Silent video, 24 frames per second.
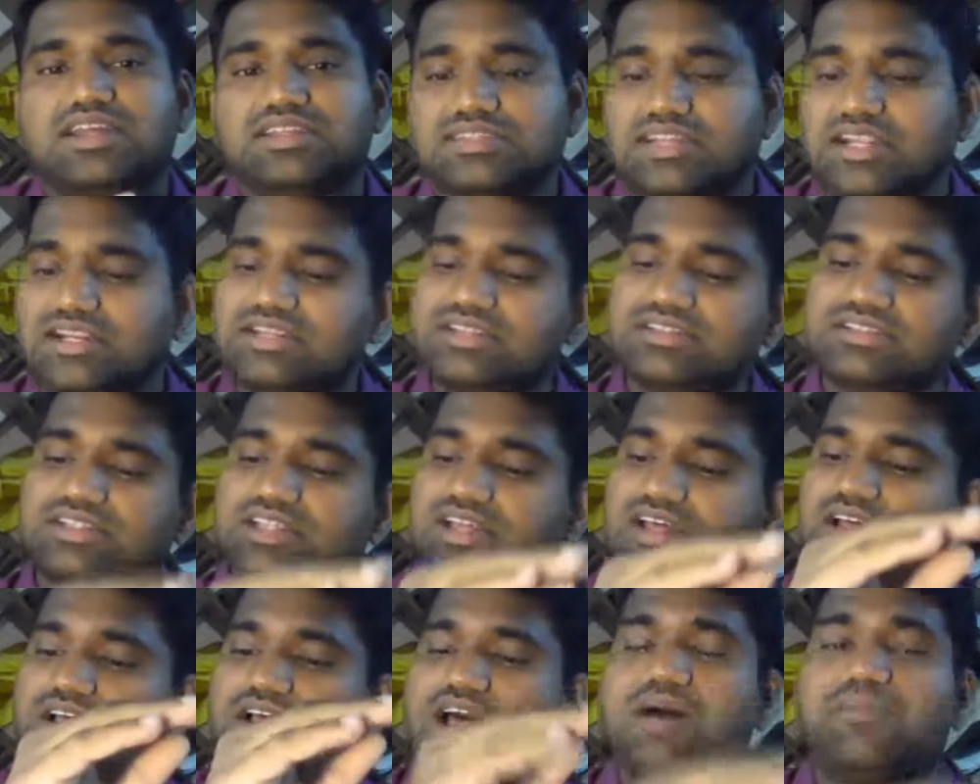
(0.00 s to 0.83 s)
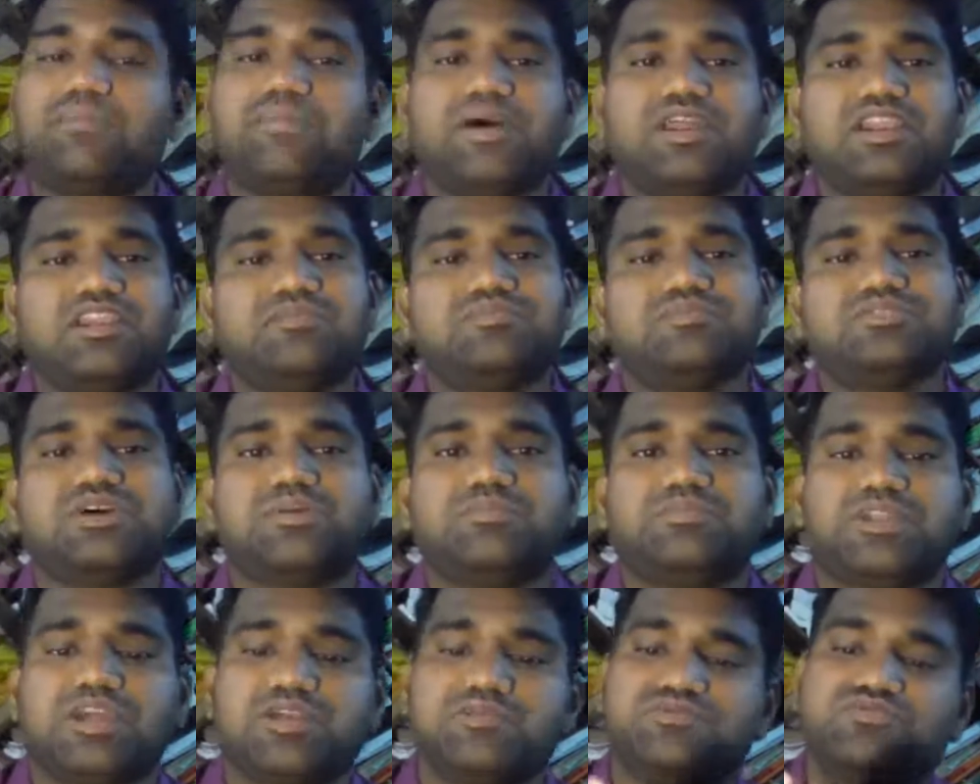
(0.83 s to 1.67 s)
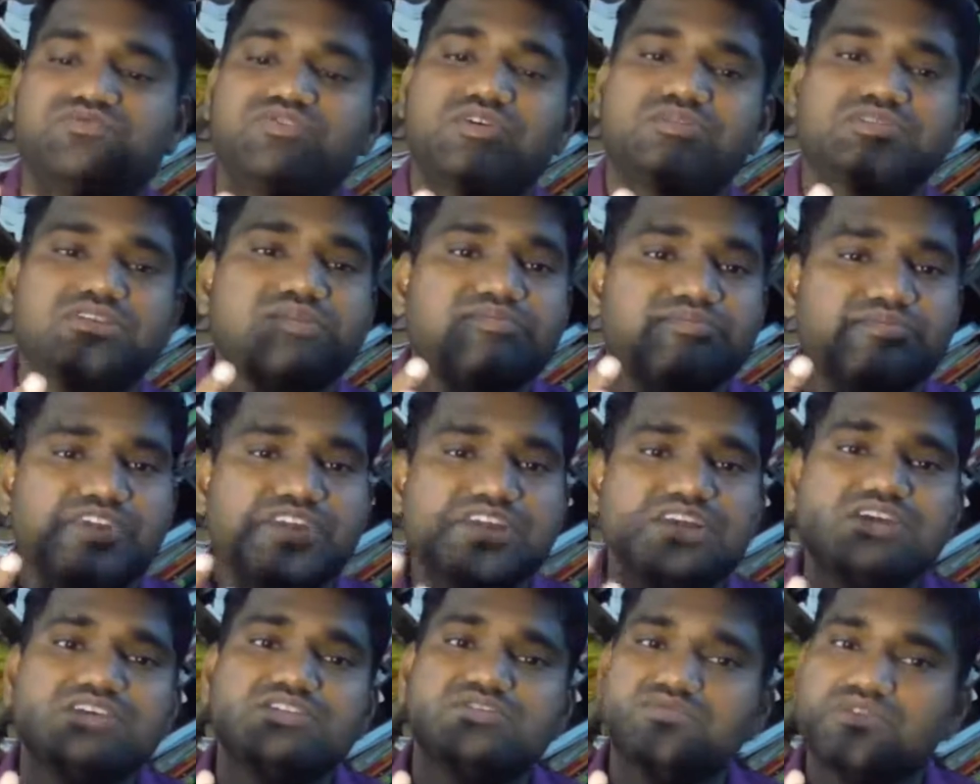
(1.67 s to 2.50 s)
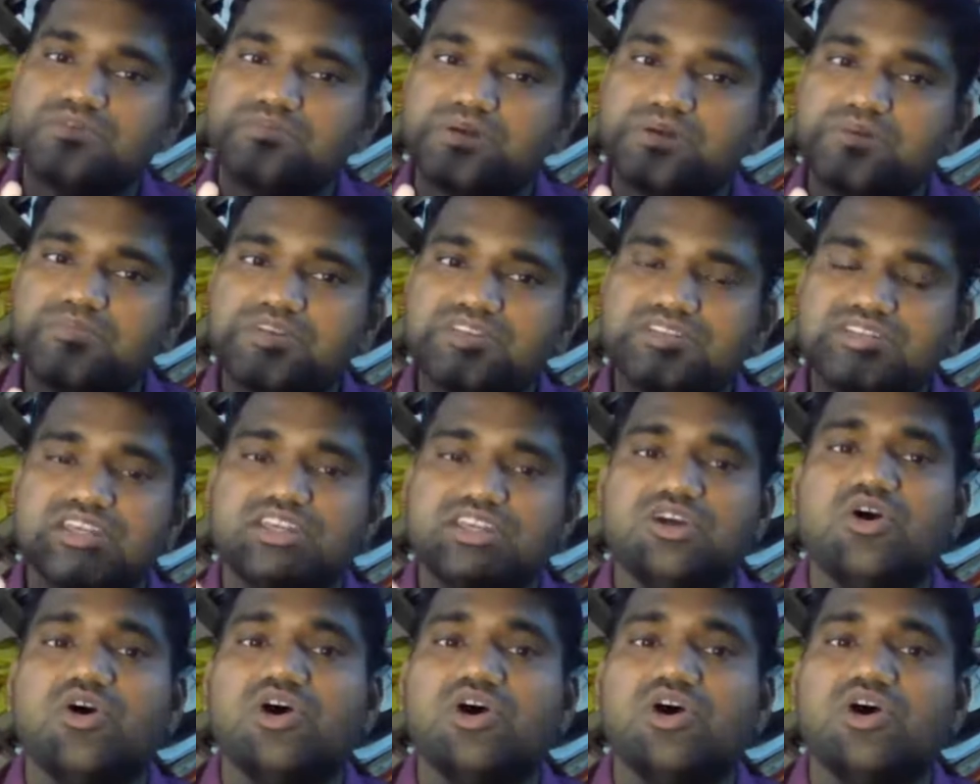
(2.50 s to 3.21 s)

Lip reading: That is the upper limb. Sometimes for some fingers will be missing,